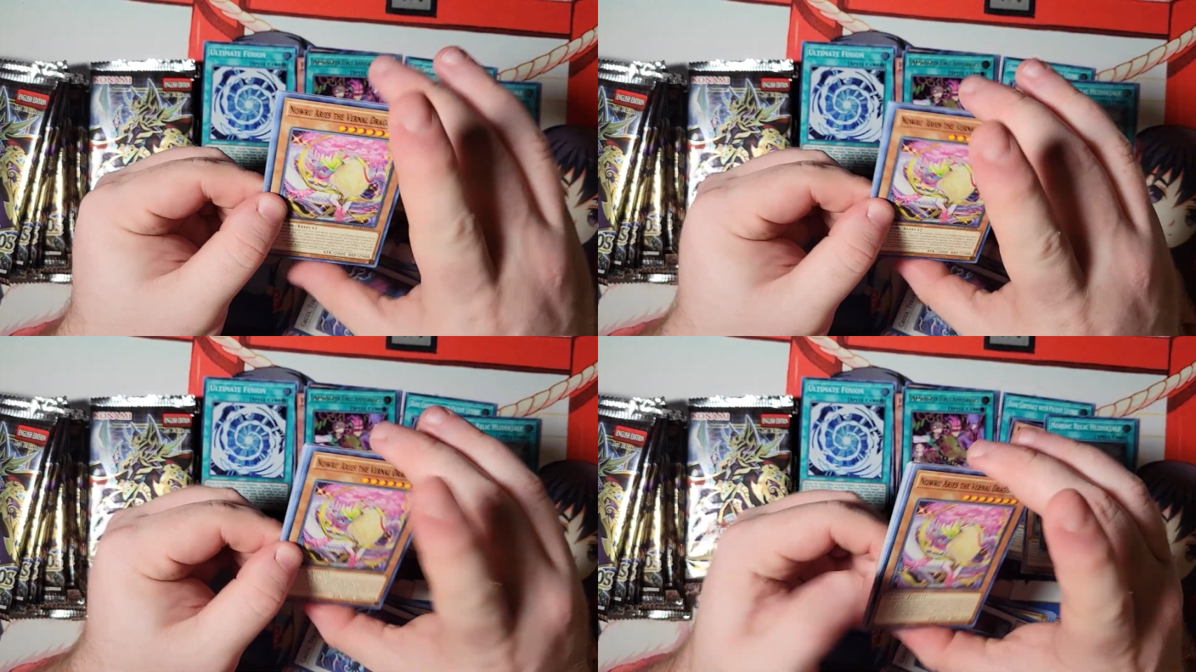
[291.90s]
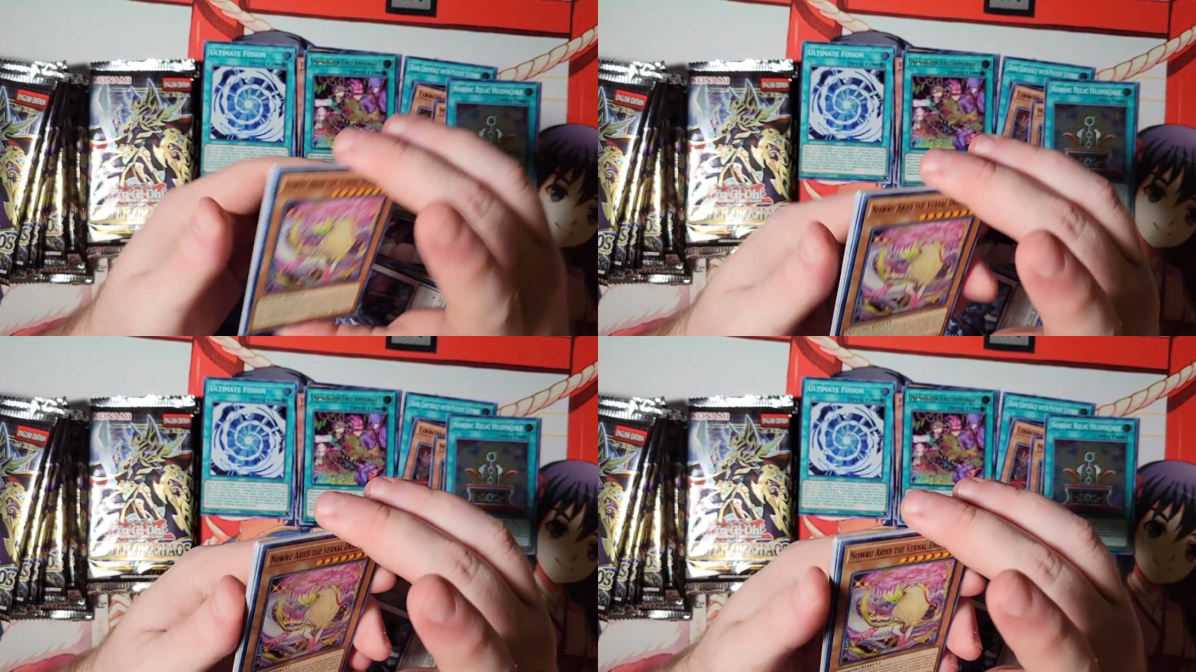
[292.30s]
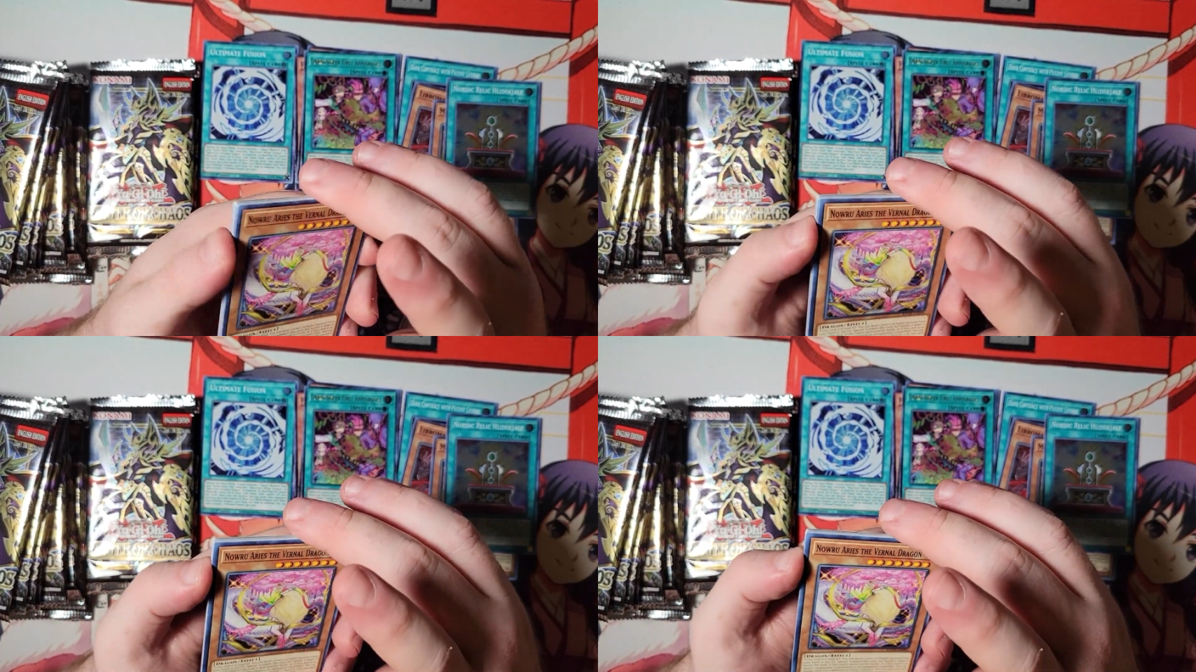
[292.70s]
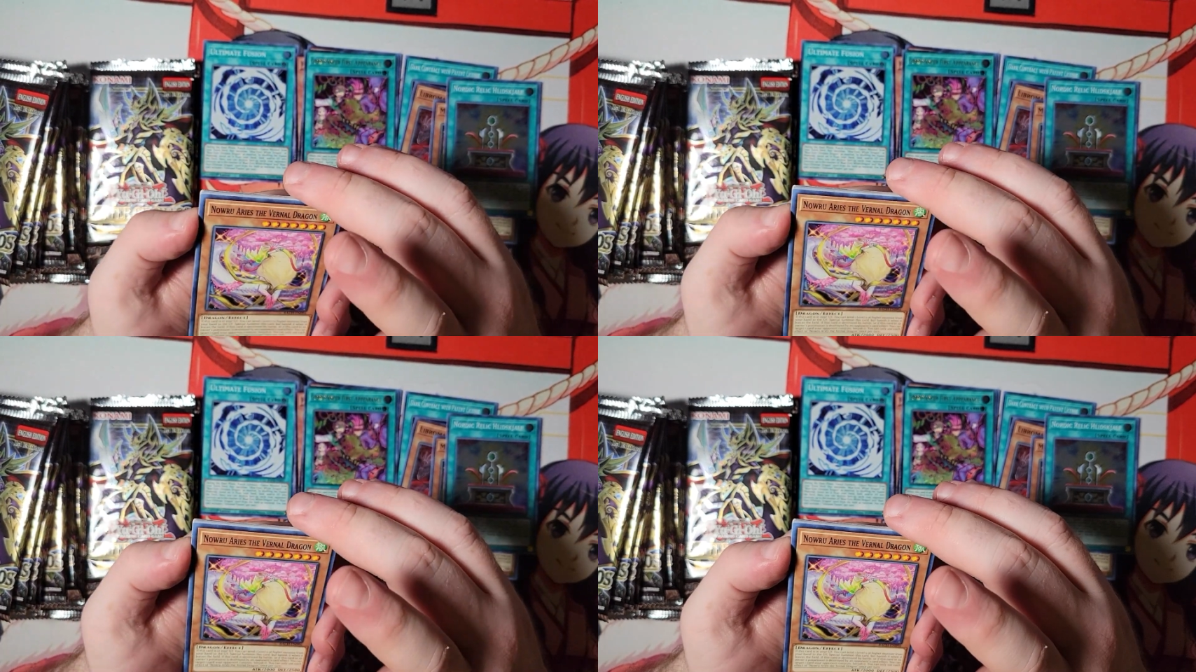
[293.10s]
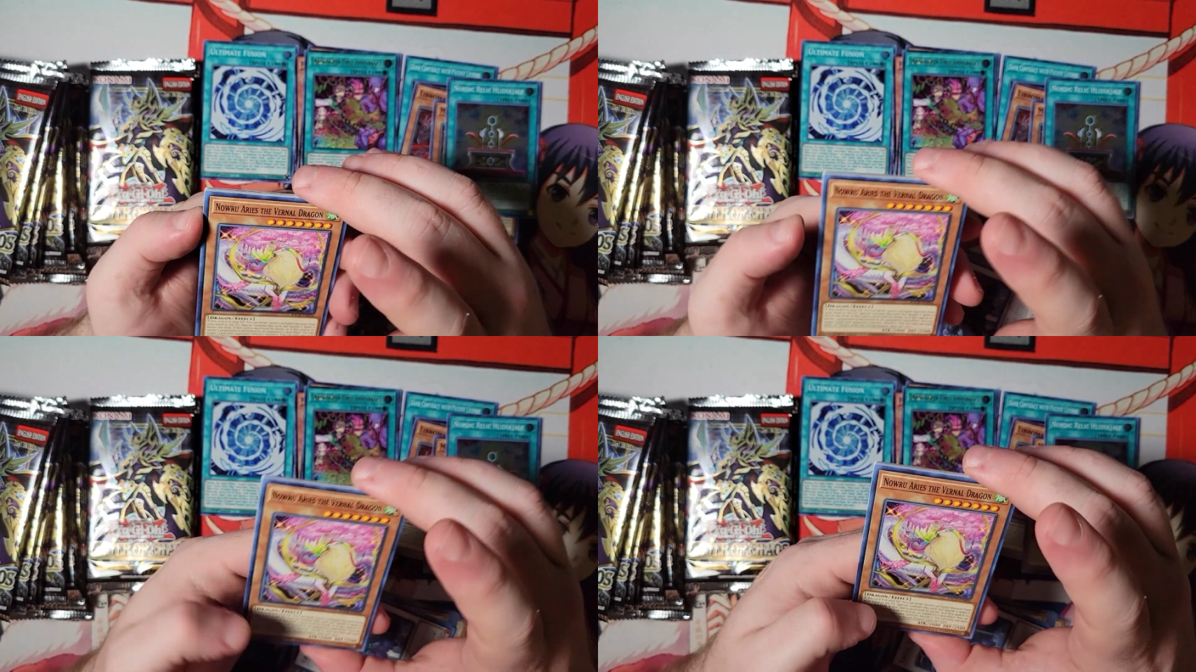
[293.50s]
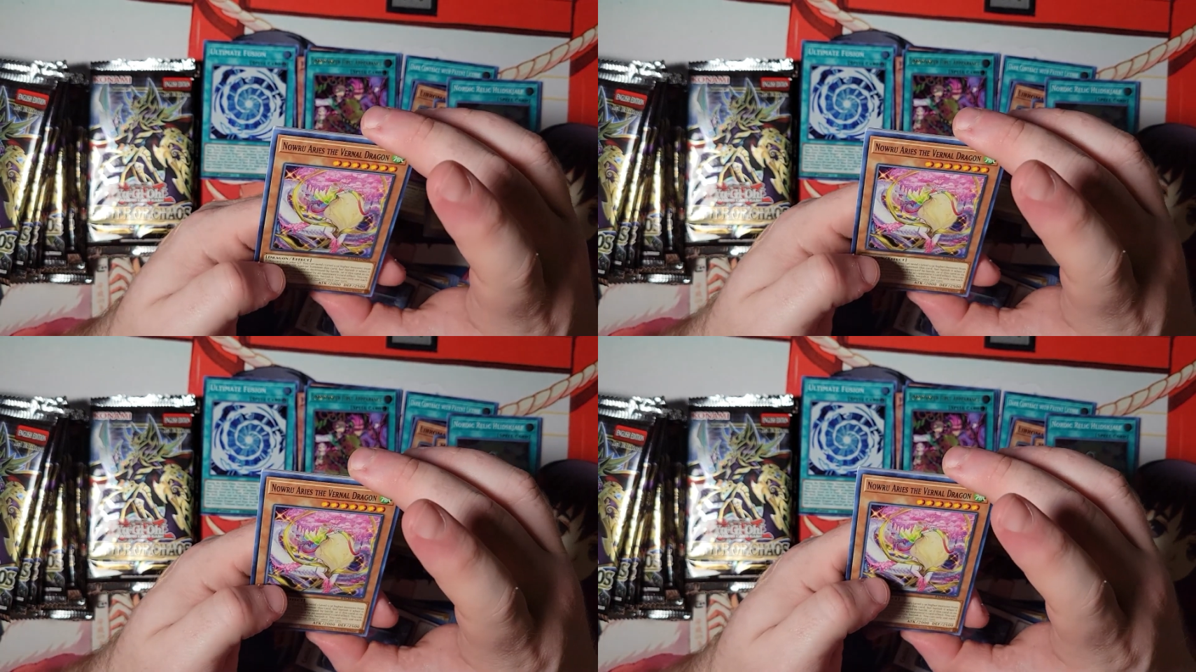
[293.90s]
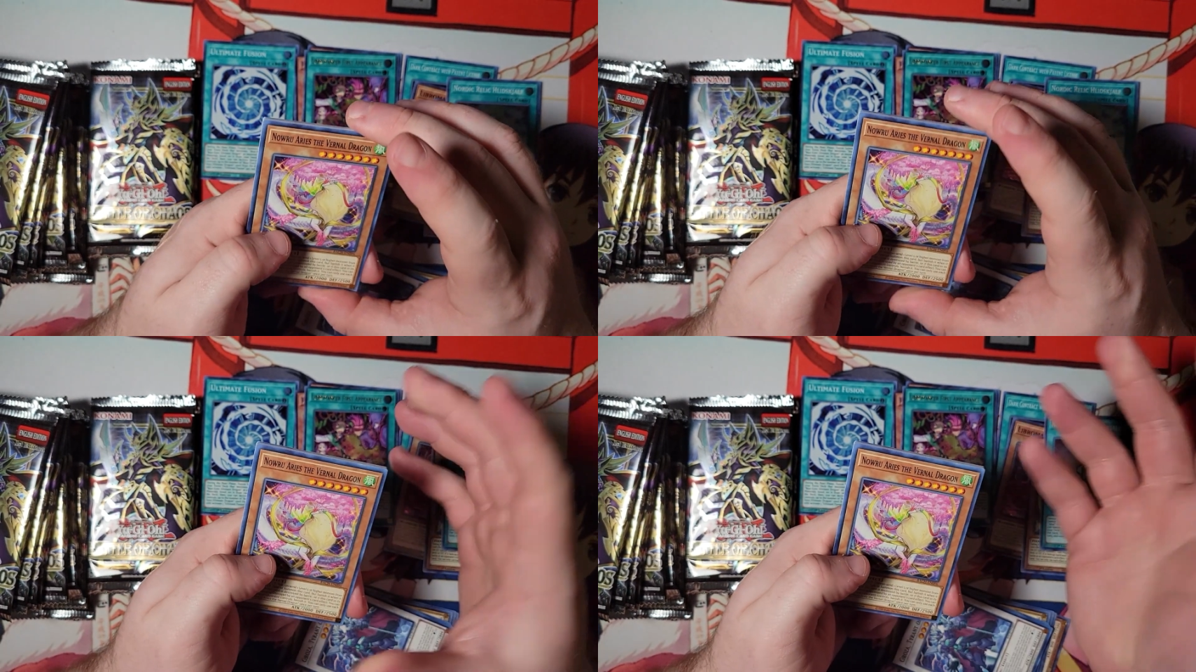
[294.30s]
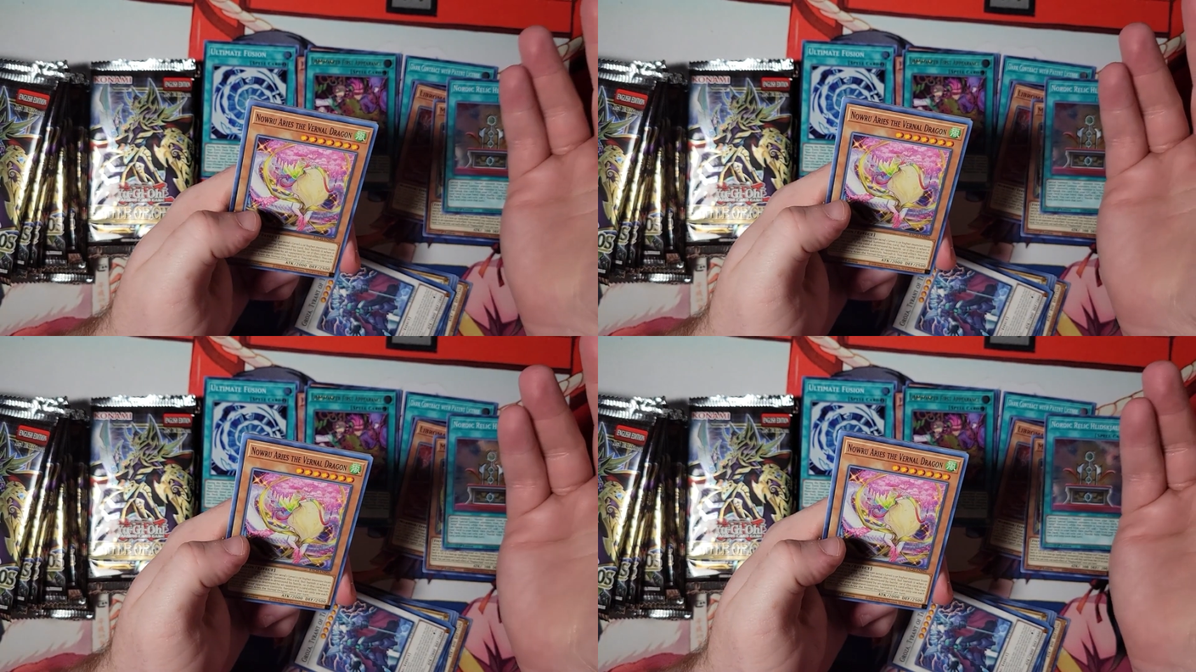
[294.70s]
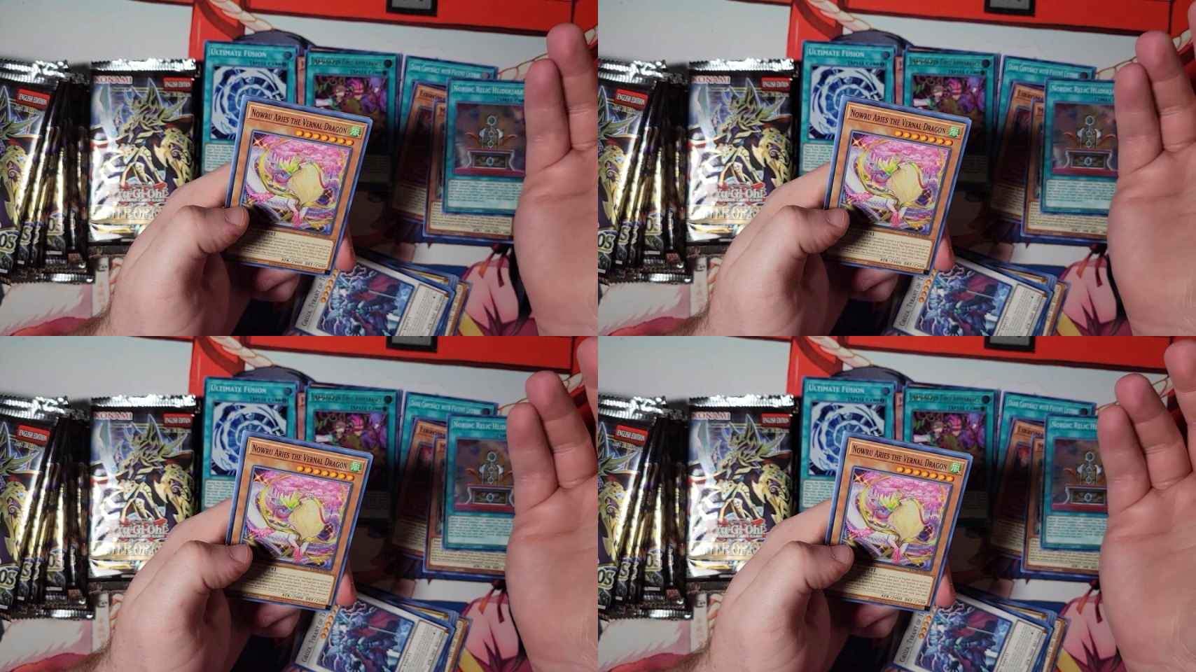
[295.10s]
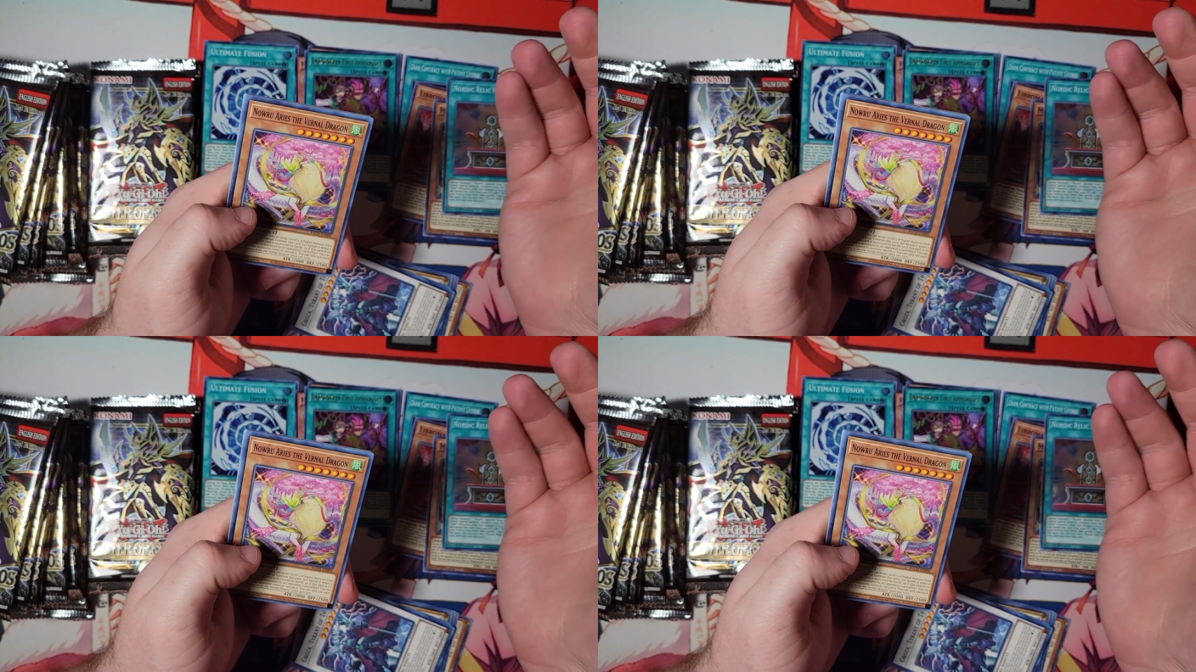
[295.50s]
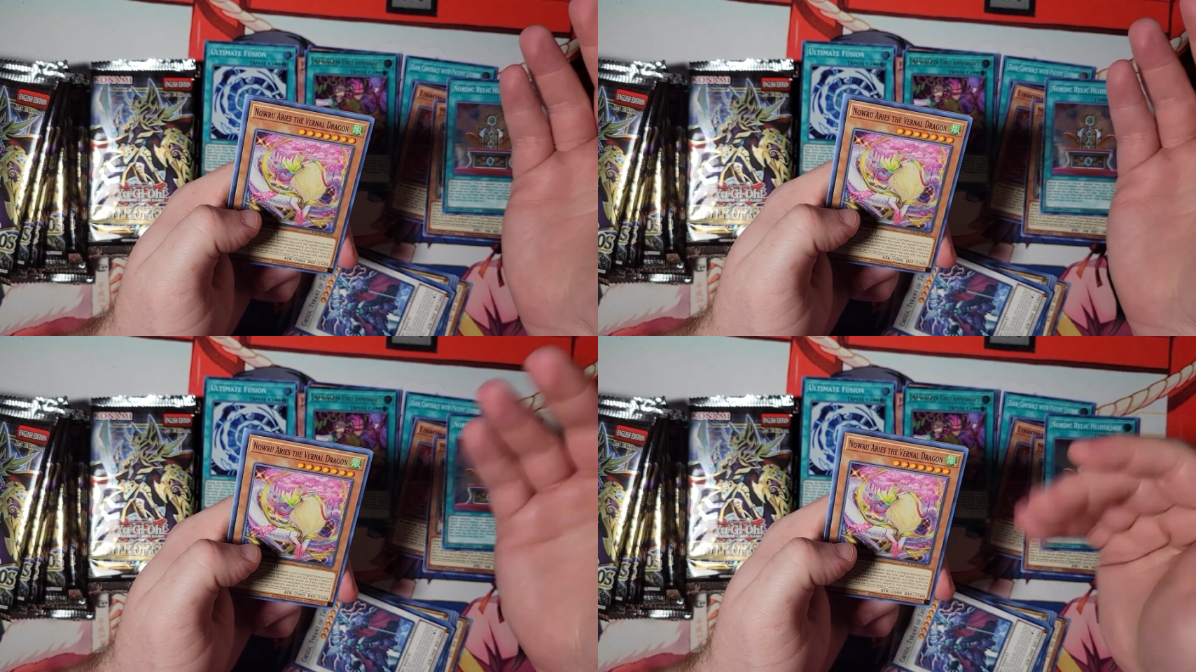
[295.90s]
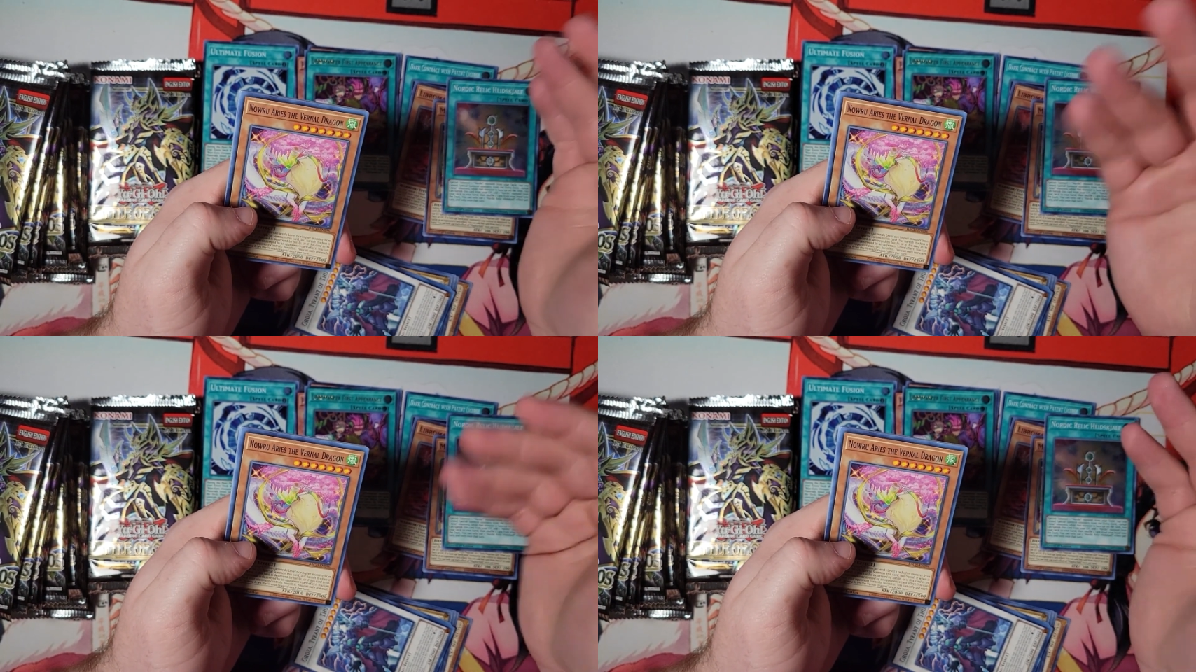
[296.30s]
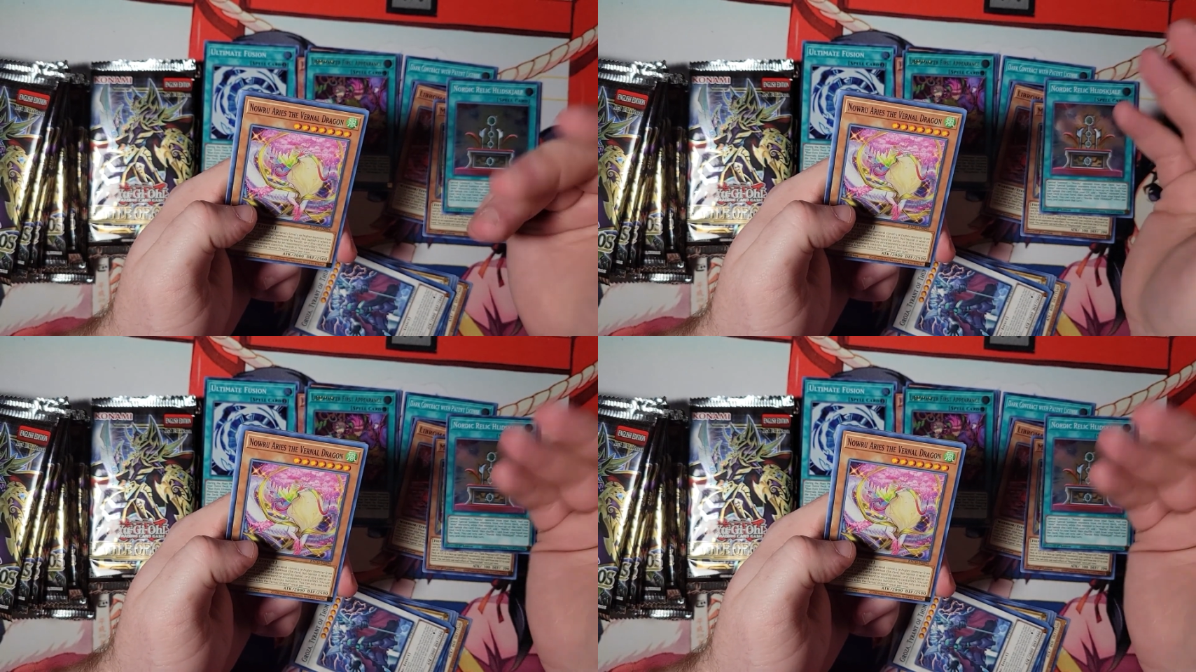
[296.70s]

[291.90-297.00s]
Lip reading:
(no speaker visible)